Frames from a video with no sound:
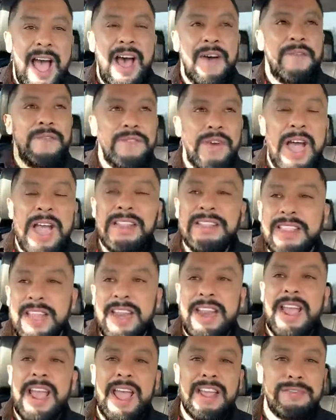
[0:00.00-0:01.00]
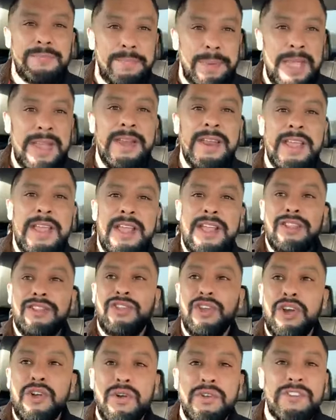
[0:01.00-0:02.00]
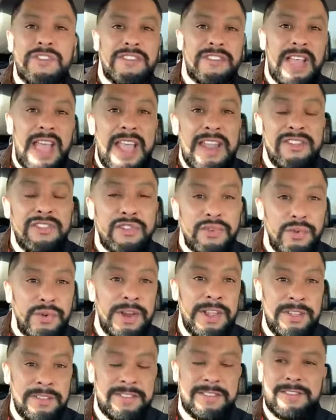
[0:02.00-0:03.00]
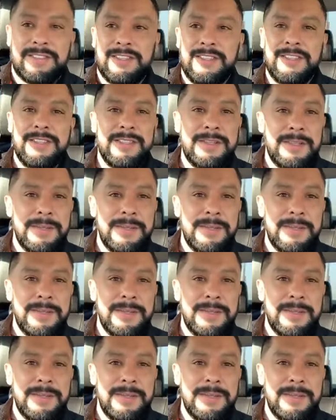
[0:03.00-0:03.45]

A fight that has been through centuries.